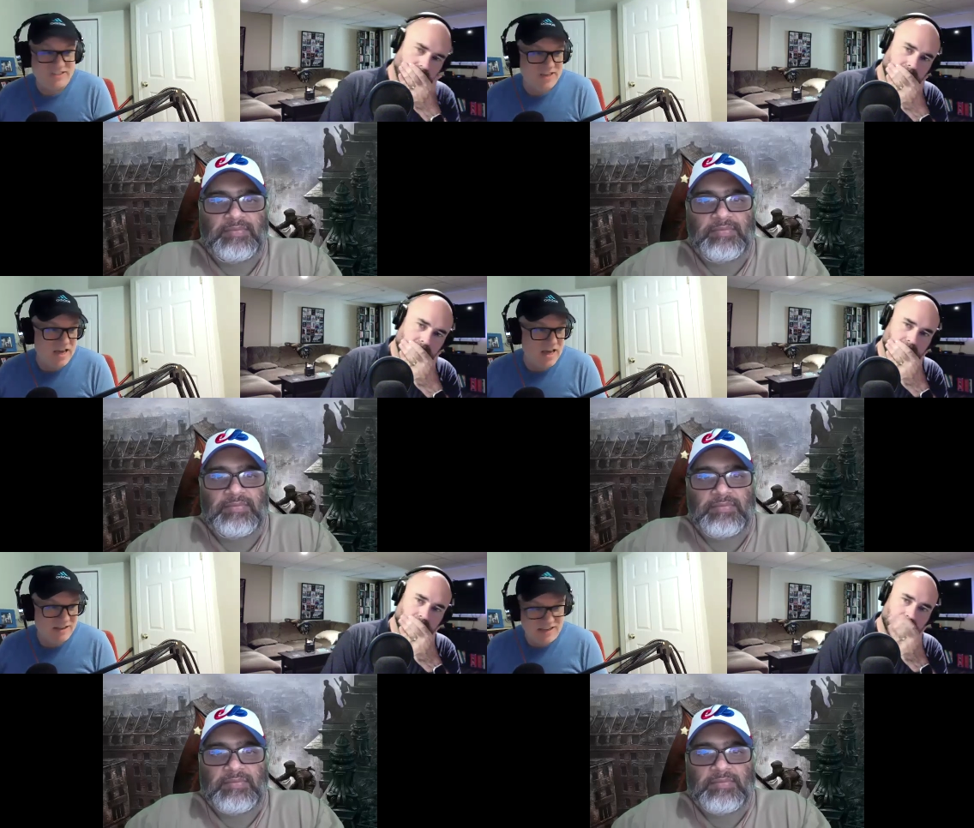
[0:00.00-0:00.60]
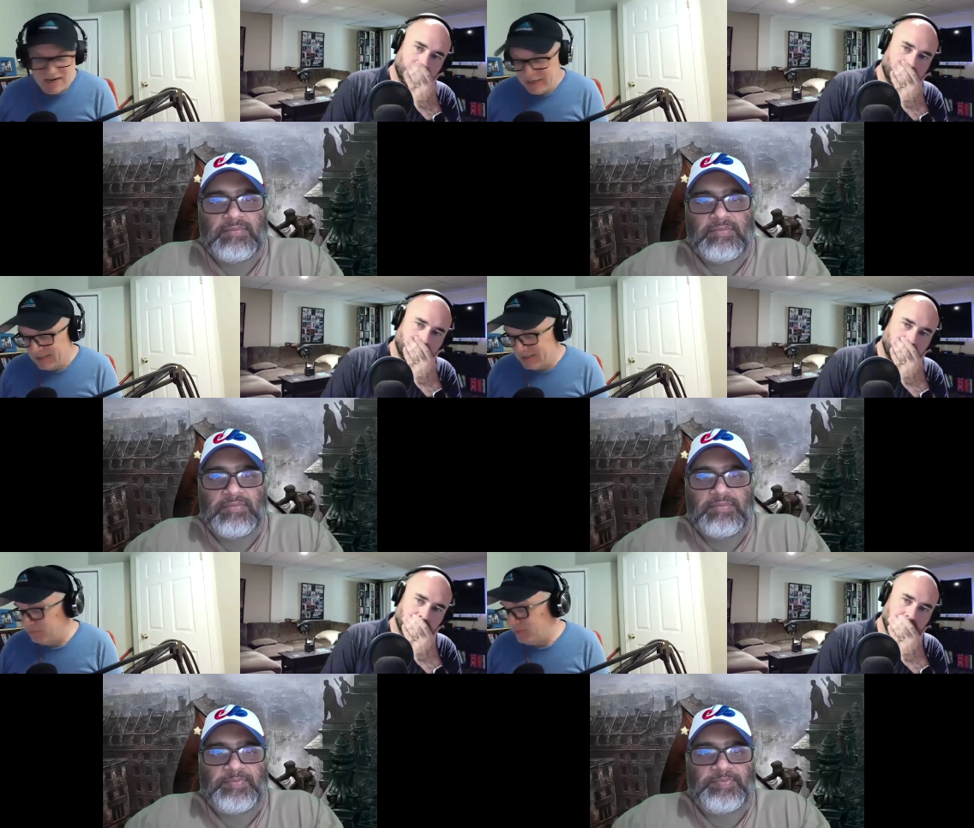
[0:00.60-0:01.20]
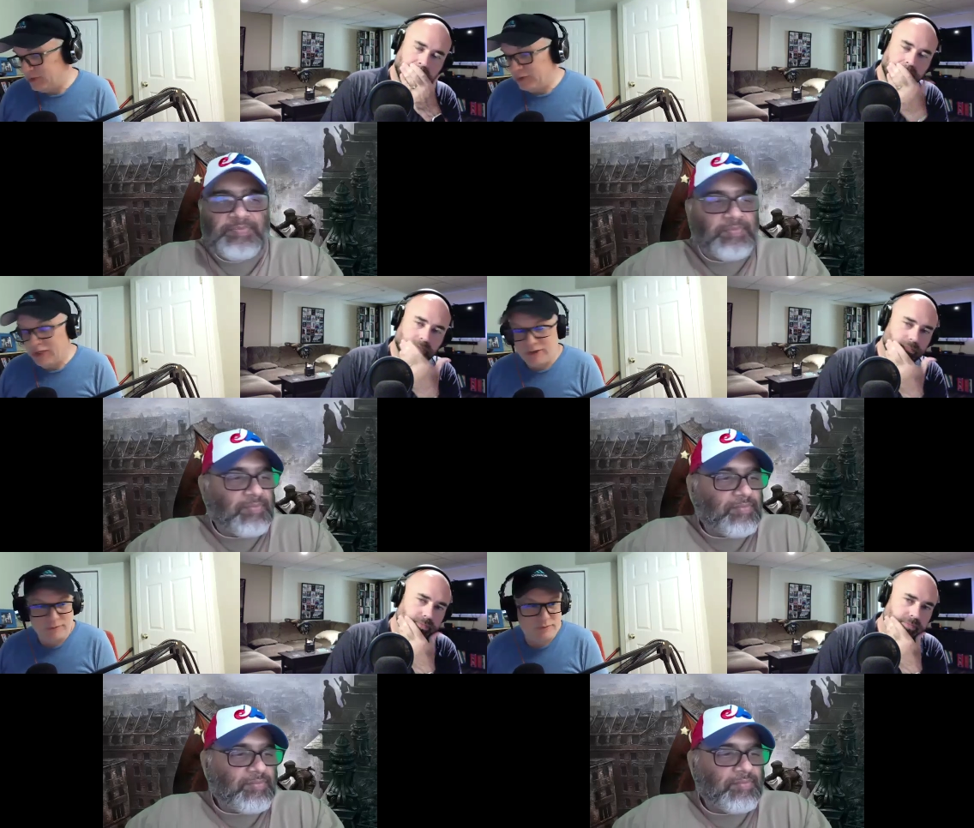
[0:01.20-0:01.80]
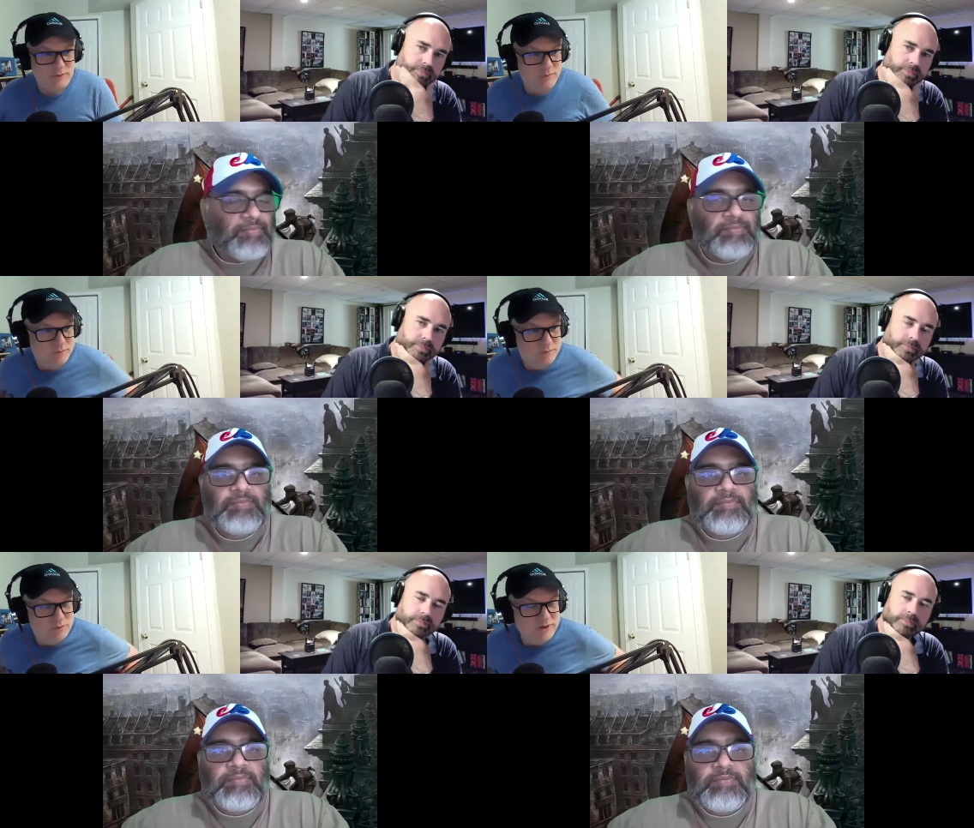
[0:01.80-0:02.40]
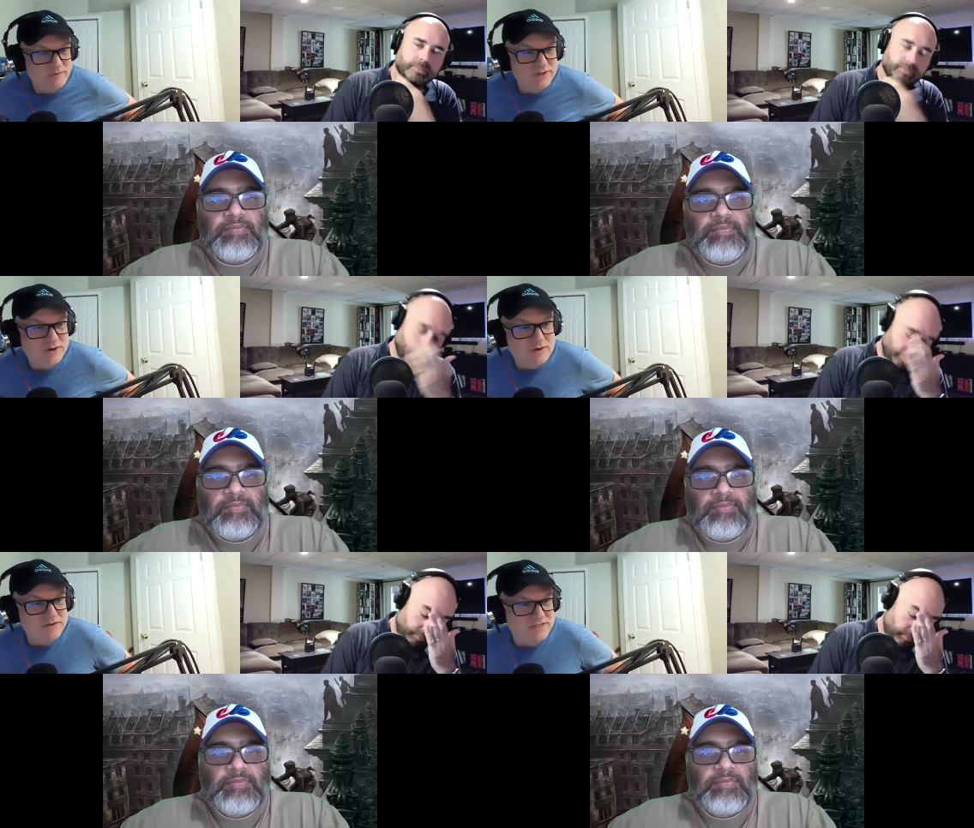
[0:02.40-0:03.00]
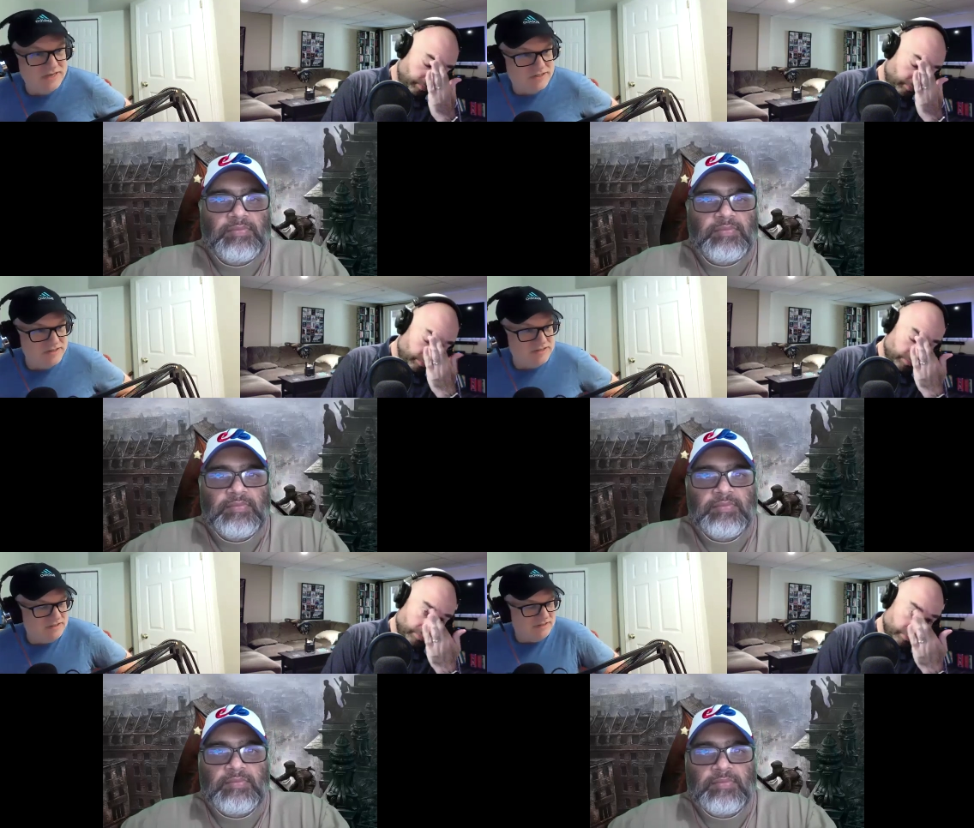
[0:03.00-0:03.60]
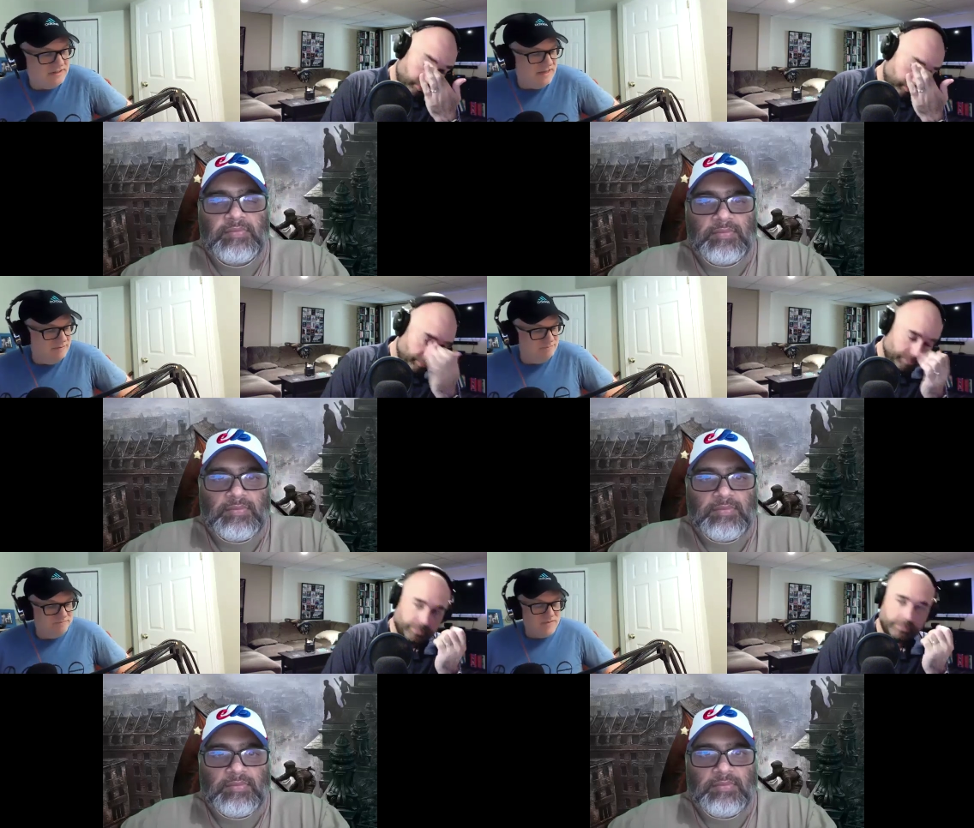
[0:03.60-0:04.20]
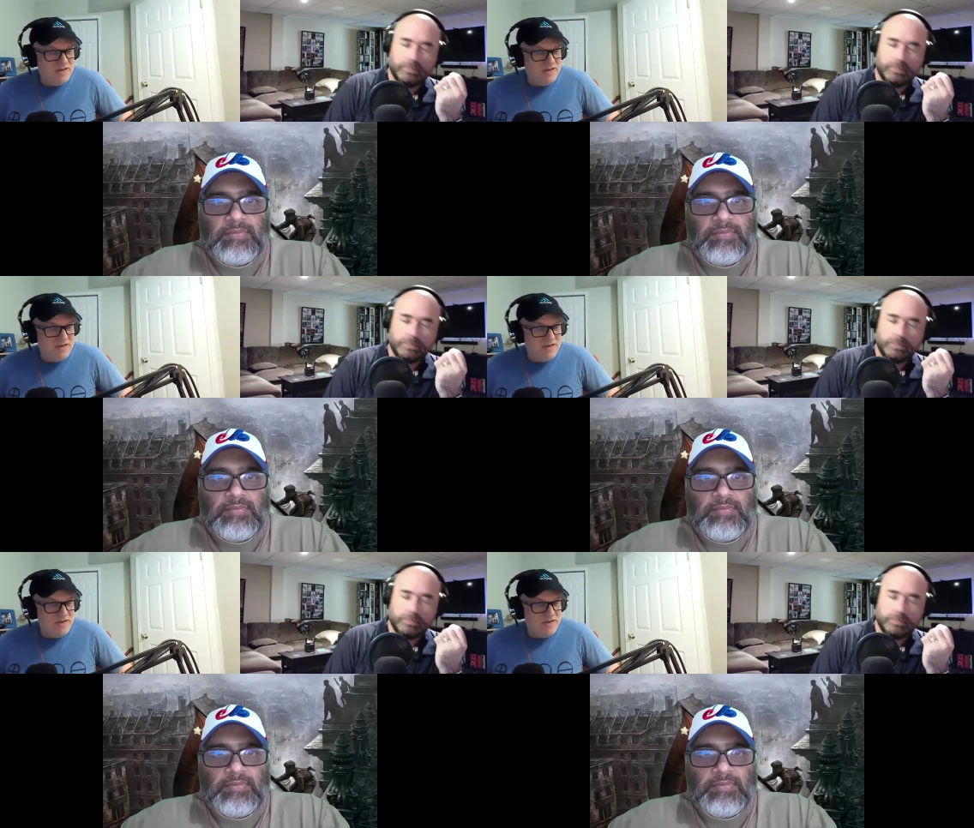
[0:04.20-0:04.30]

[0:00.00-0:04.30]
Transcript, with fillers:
Speaker 1: going to say, I, and I, I, do know from previous conversations that um,